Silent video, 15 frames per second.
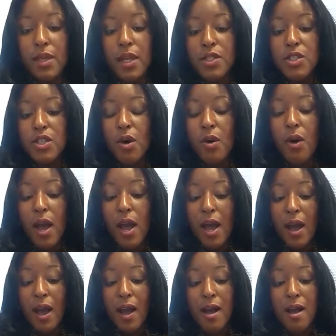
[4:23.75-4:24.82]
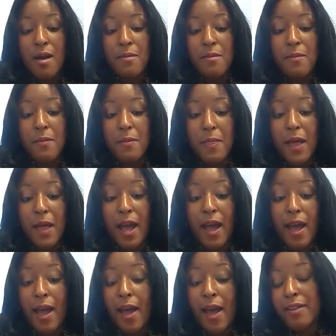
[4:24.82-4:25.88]
and so um,
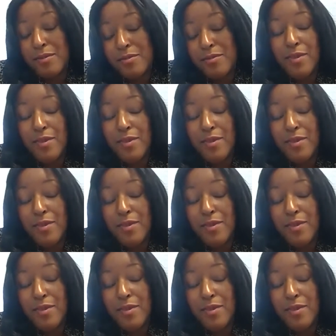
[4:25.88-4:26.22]
i